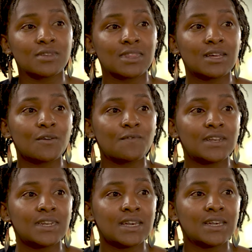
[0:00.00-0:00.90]
at the end of
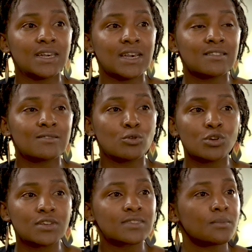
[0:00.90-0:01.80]
the day, it's
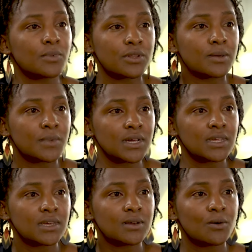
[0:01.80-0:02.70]
not just about the
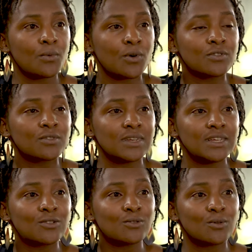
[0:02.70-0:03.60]
money. We also
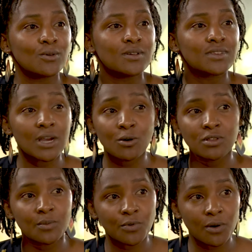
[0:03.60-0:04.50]
need to tackle
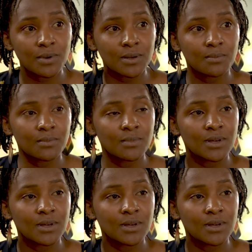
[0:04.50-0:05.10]
the problem.